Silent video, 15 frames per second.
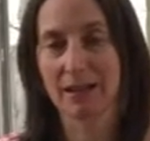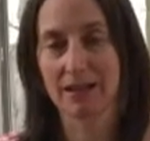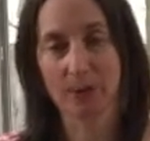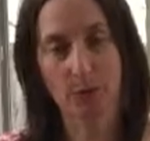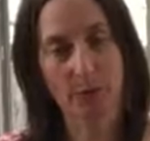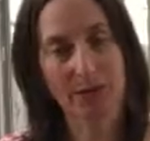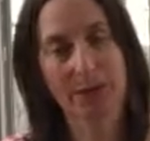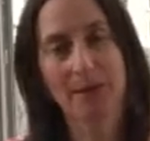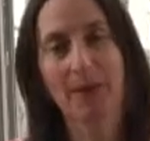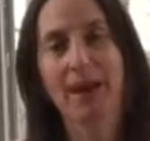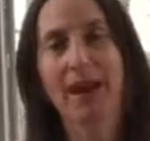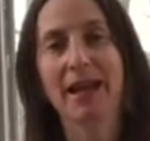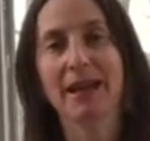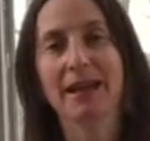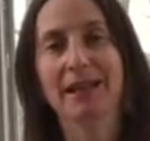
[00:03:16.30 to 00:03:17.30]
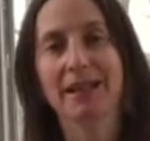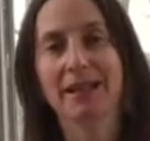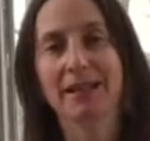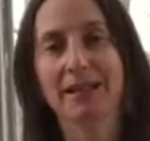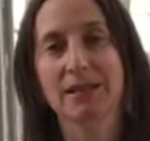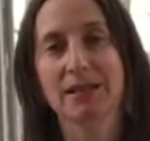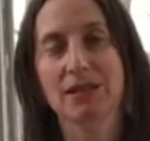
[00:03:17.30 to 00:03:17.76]
once pain
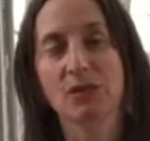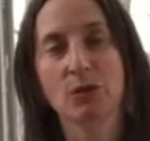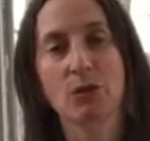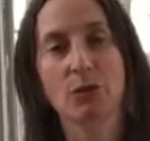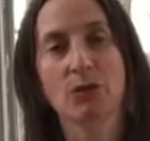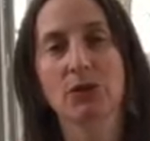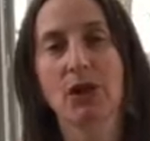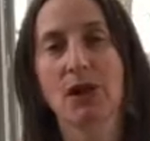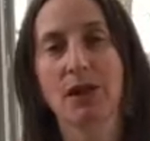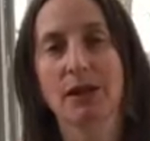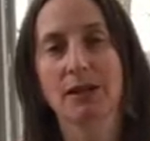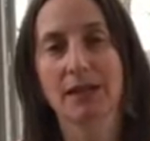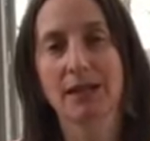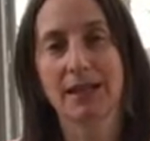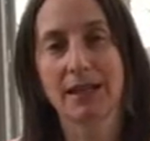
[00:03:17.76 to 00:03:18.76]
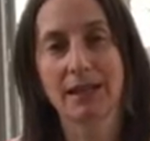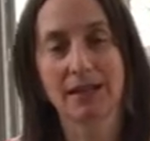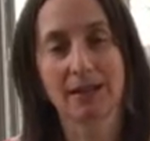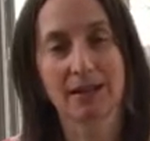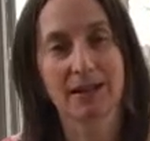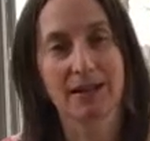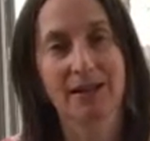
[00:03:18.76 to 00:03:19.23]
is so solid in
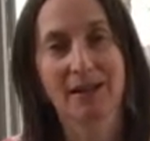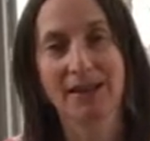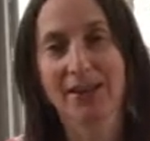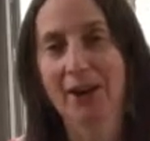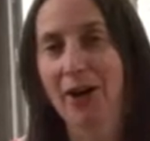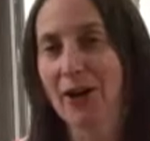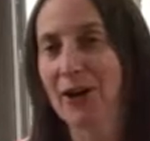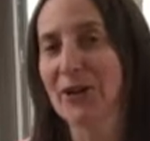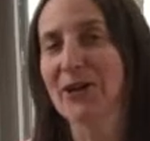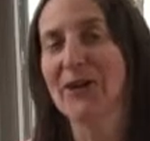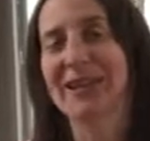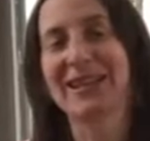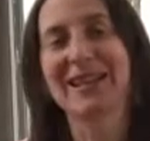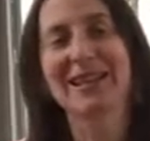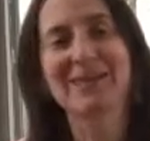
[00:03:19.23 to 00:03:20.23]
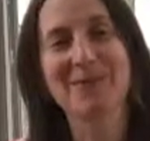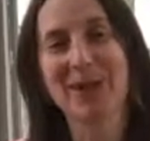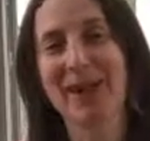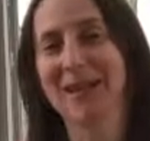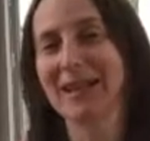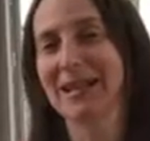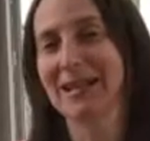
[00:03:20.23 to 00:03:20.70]
the heart, in the
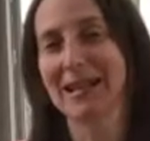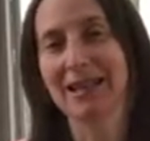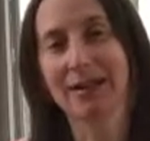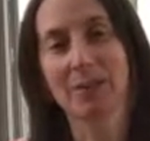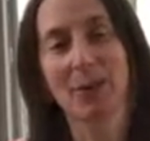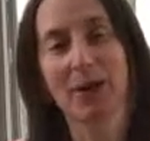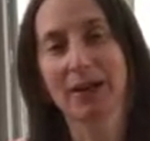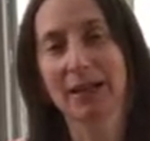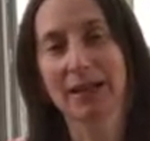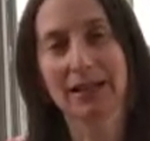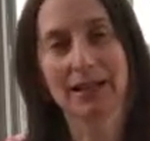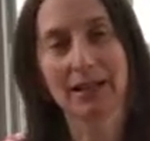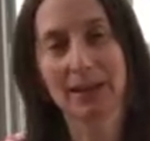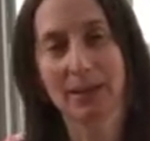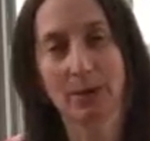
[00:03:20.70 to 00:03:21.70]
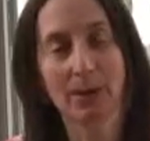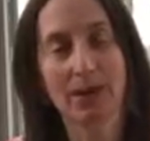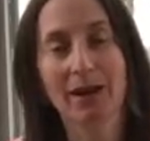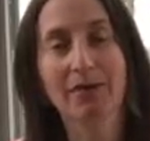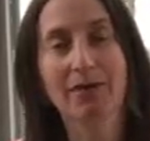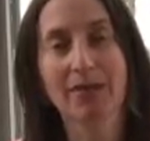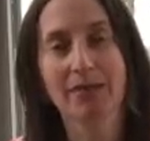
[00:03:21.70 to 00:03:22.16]
mind, in the body,
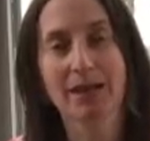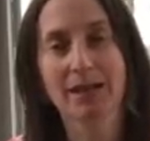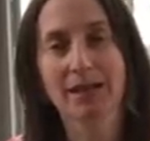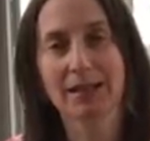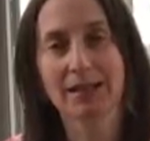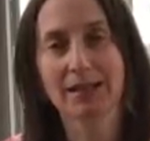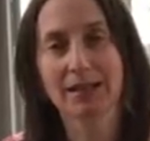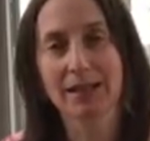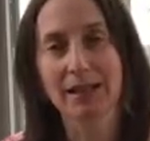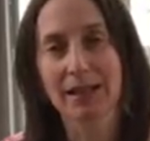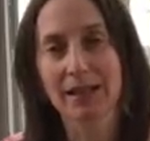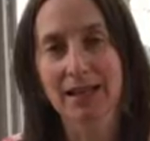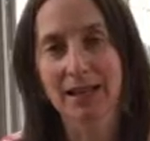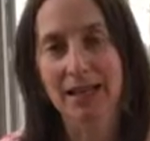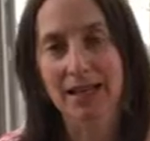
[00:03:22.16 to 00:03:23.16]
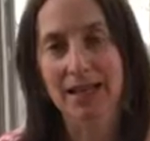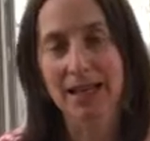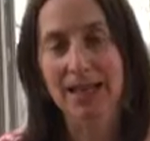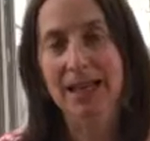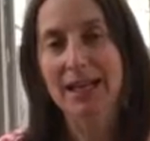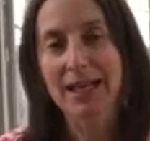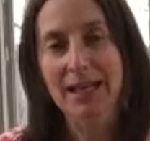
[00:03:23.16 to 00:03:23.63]
wherever it is,
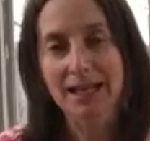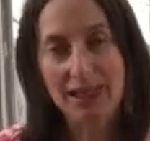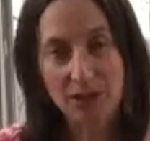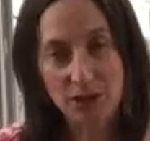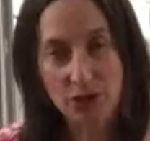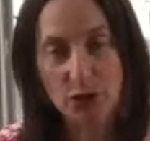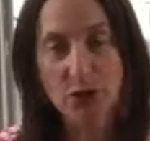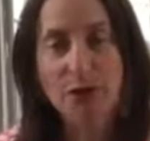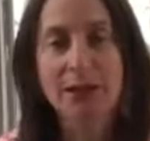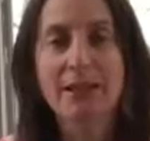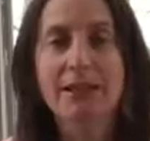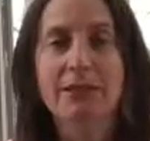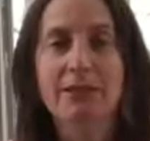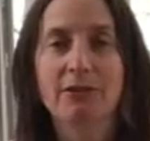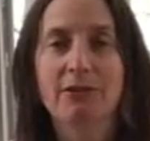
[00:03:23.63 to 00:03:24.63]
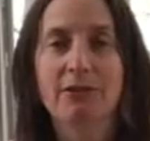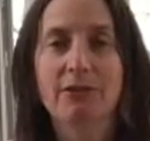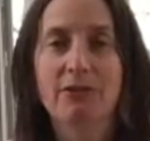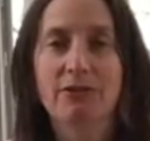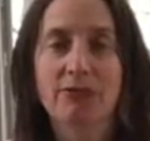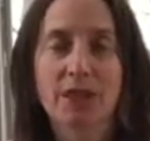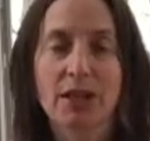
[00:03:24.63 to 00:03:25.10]
it's a journey to
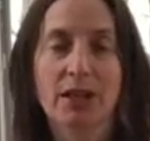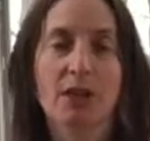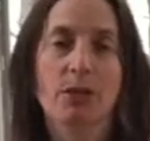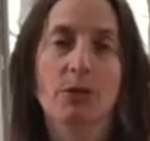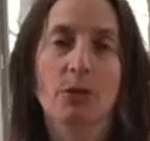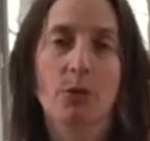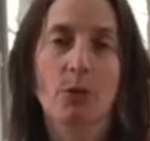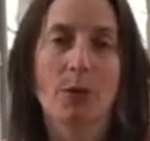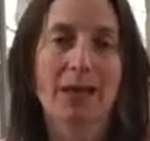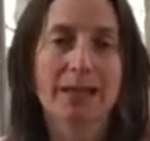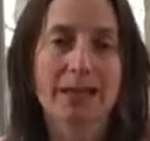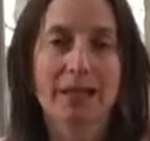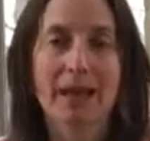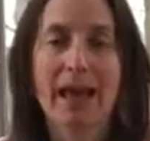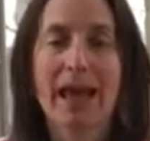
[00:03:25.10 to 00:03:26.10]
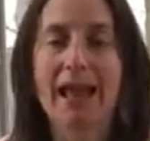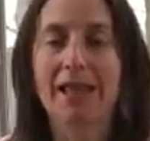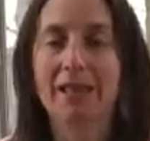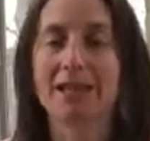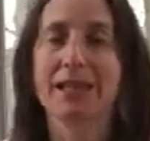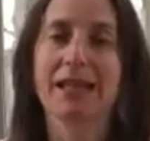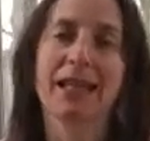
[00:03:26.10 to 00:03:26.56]
feel what's
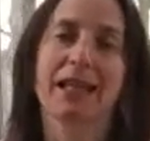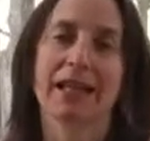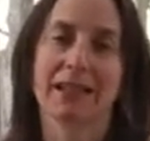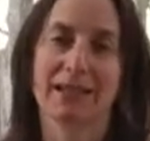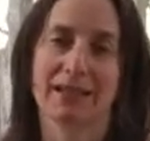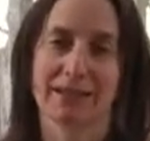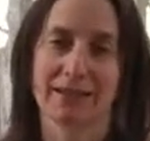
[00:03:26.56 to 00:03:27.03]
held in it.